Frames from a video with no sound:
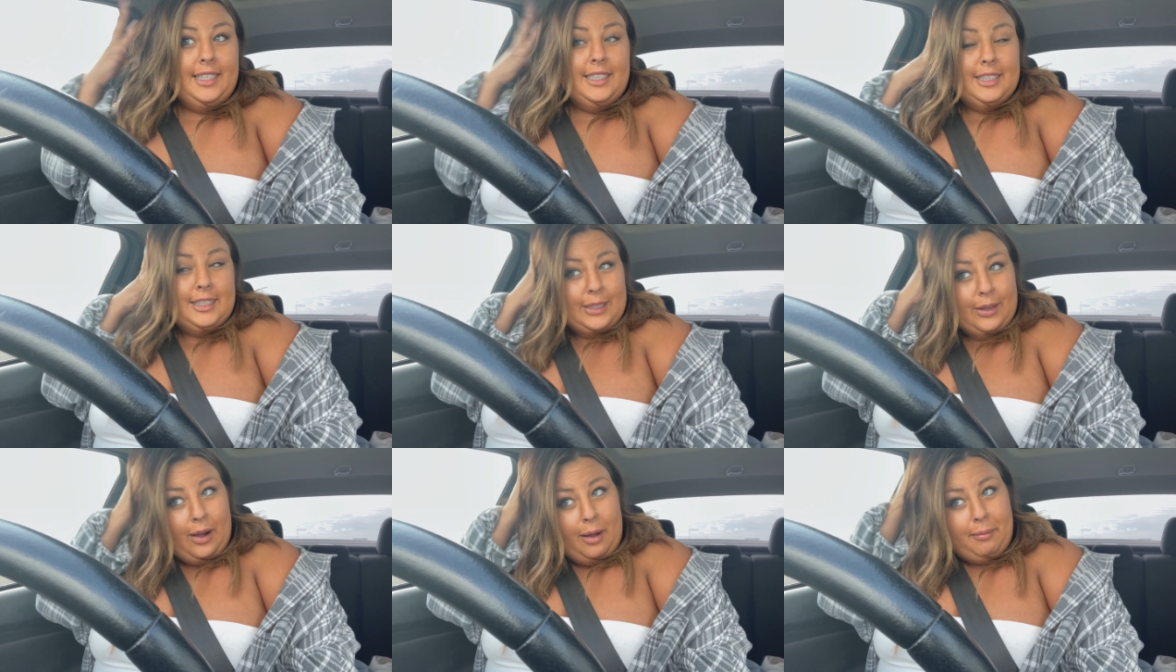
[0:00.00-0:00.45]

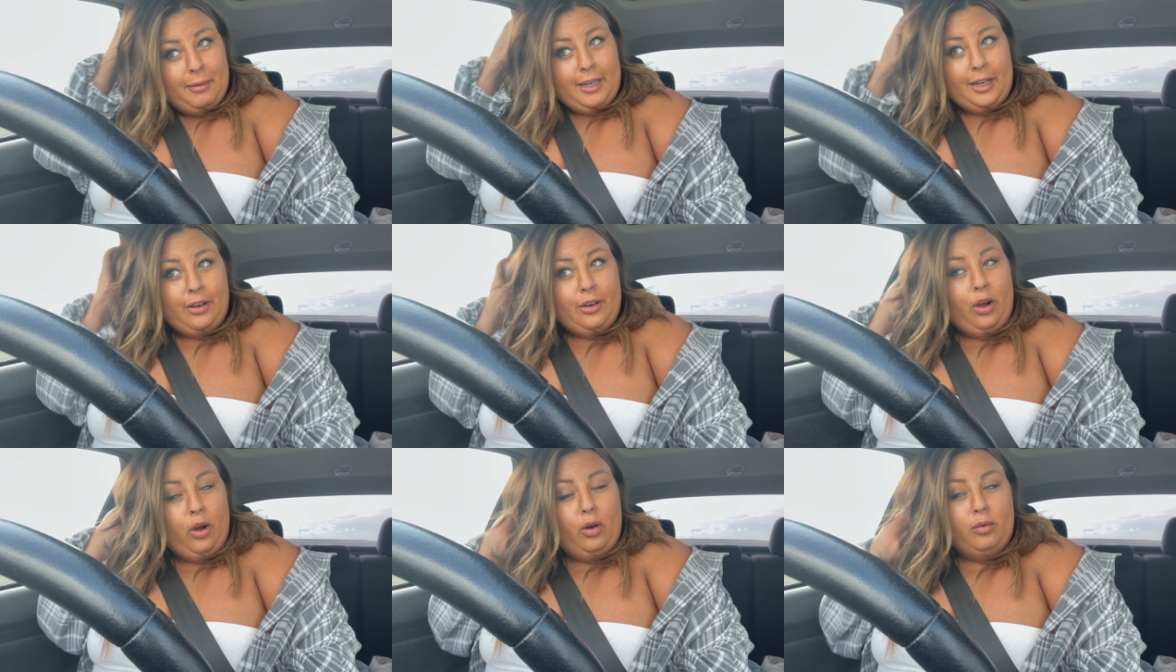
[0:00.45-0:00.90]
So I'm gonna
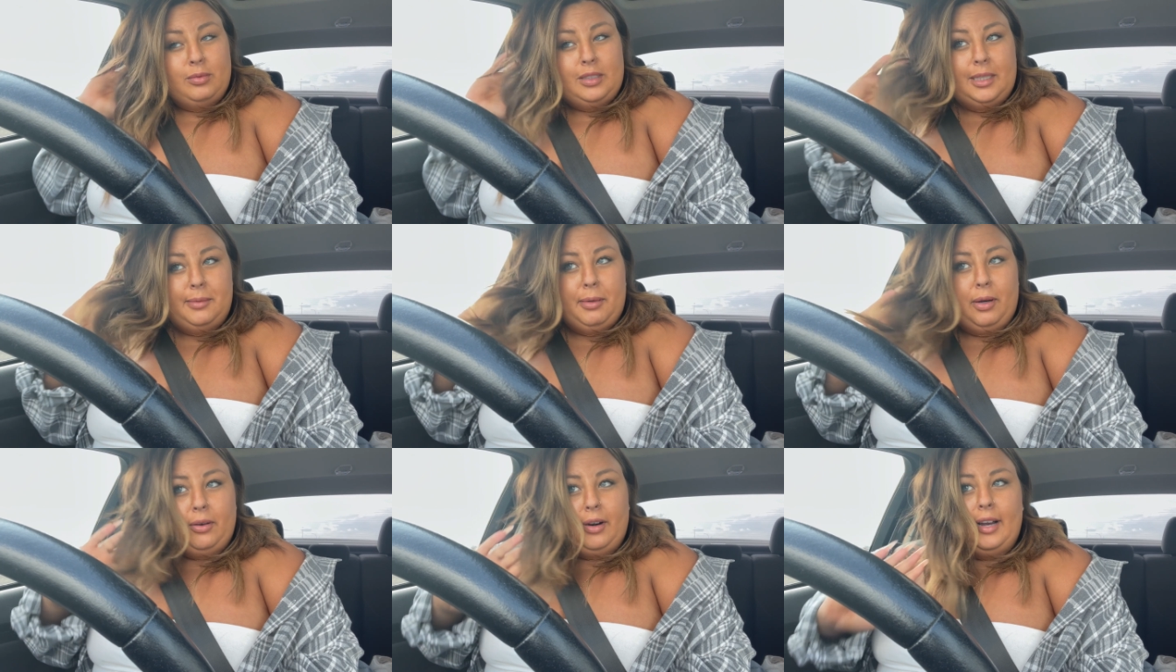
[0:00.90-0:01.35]
go to Home
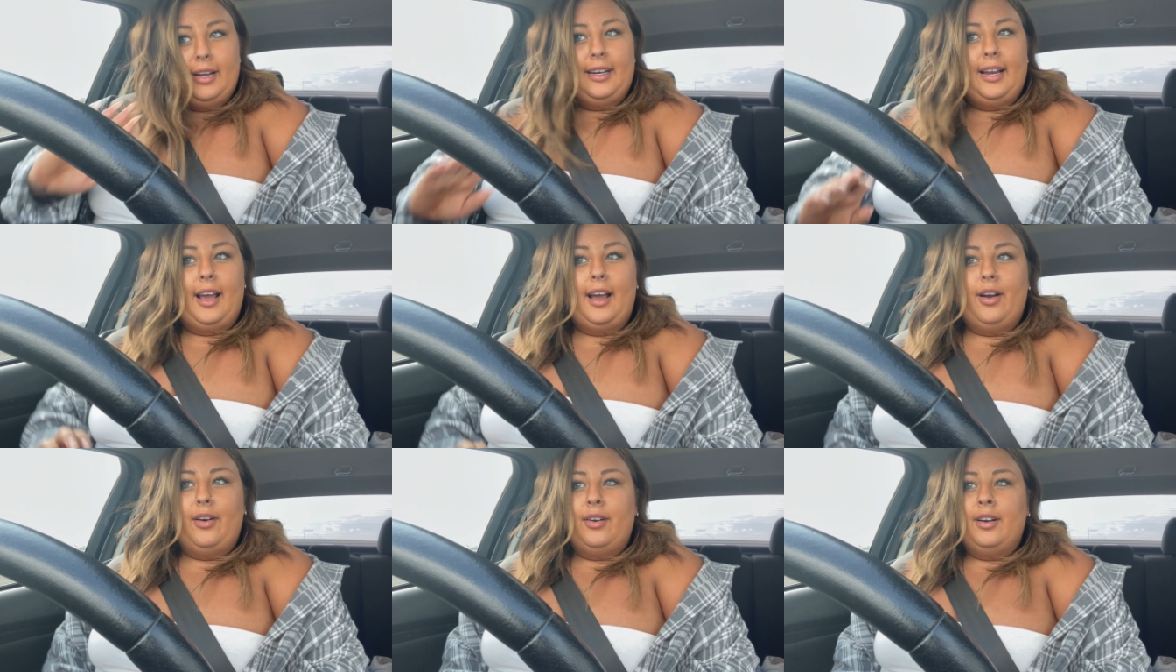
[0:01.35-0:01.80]
Depot right
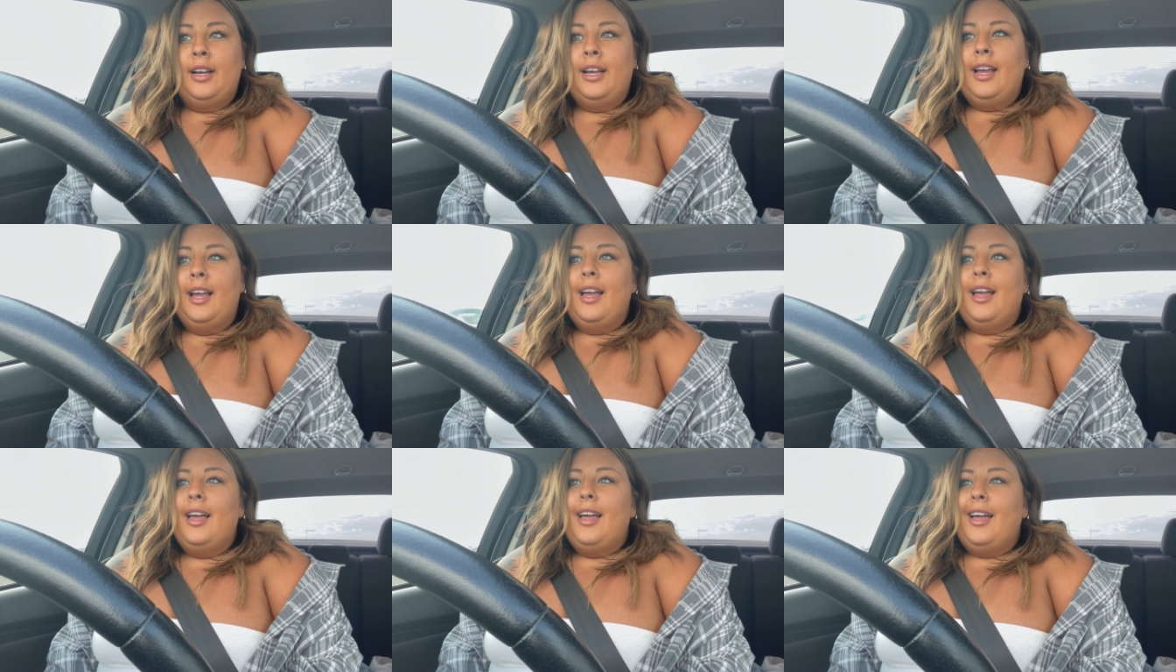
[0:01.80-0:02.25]
now
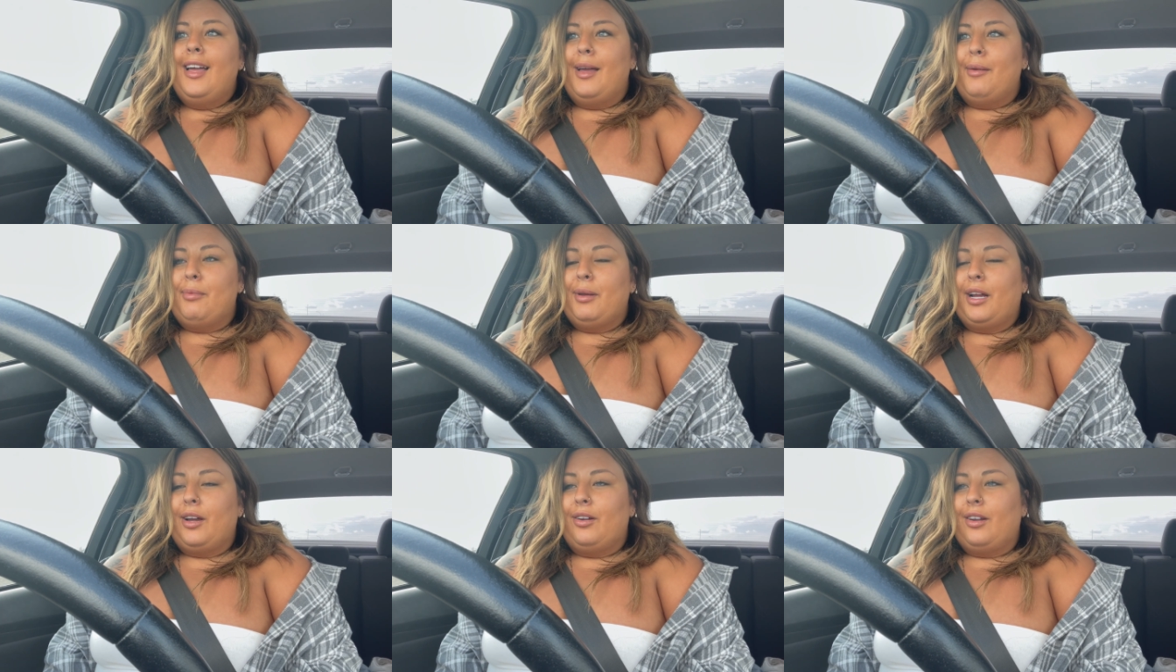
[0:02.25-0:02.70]

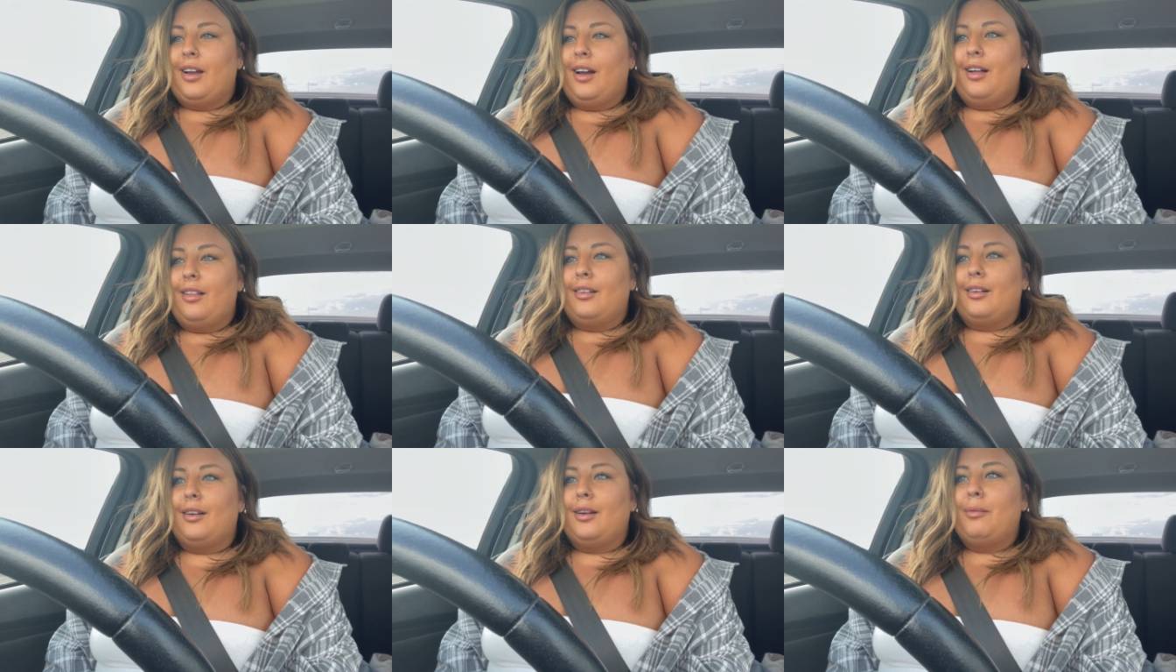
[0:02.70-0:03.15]
and pick out a
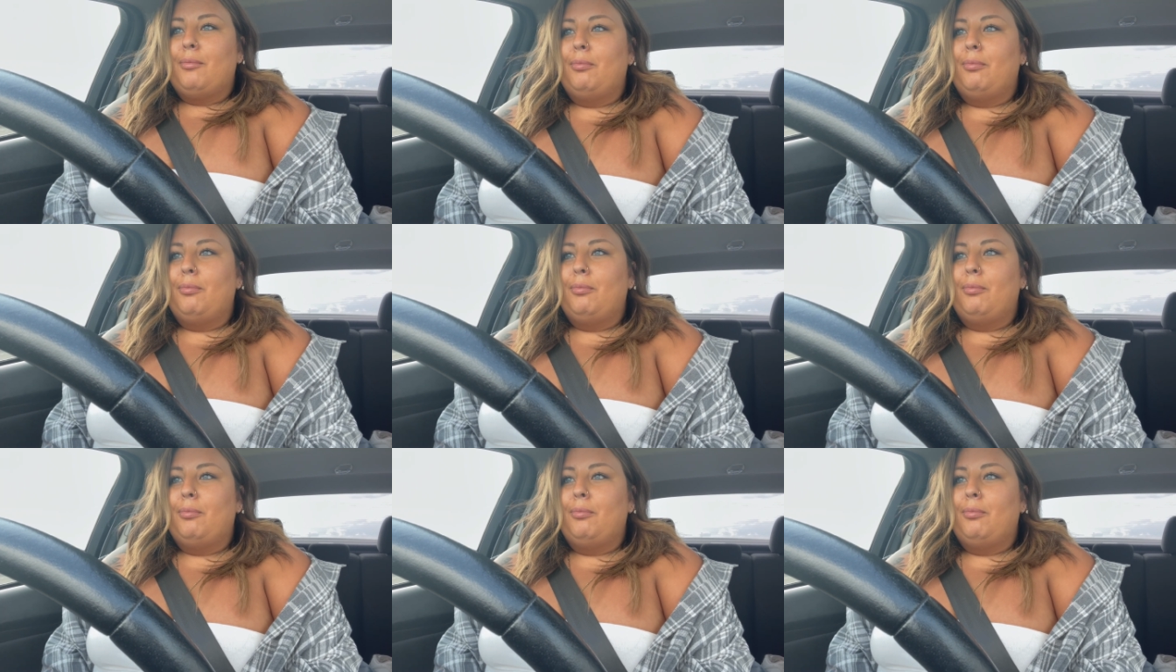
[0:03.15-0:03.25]
color,